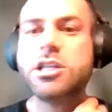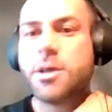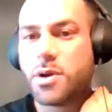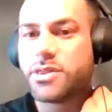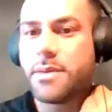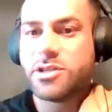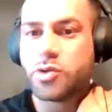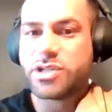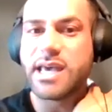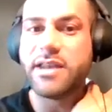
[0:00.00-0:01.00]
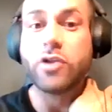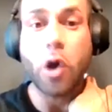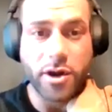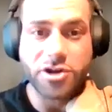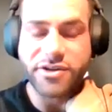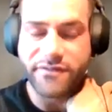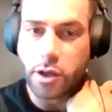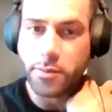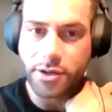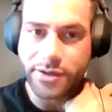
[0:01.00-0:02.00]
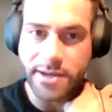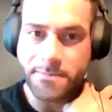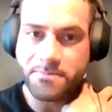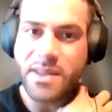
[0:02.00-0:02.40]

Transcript: to put them into a state of low energy availability.